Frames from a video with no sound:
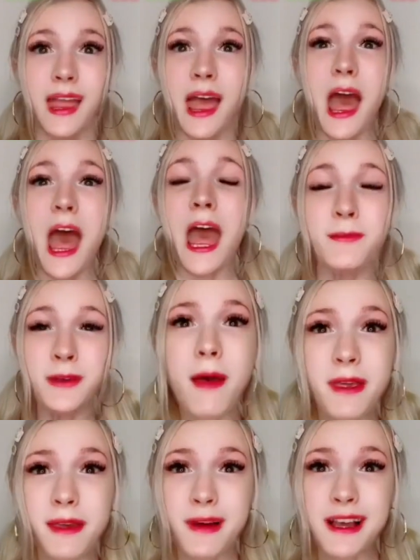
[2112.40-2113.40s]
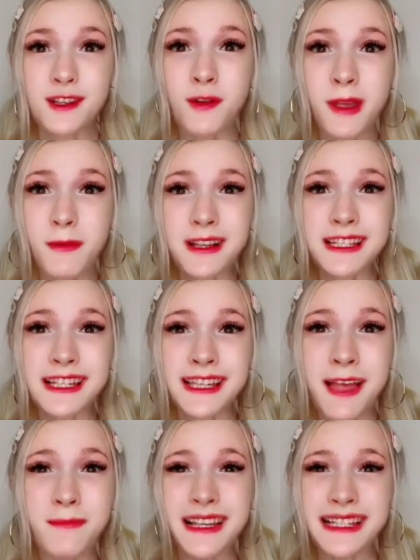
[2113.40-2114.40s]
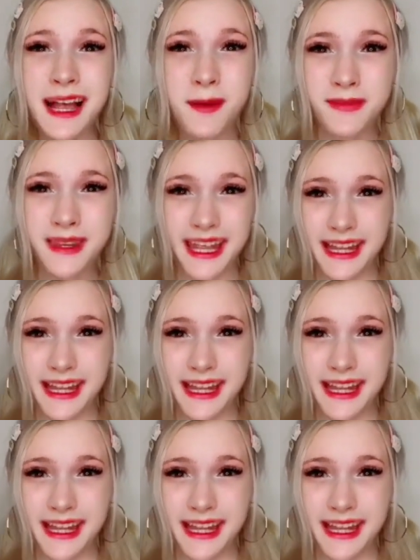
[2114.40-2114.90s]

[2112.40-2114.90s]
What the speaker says: I'm gonna... My soulmate wants to send me something.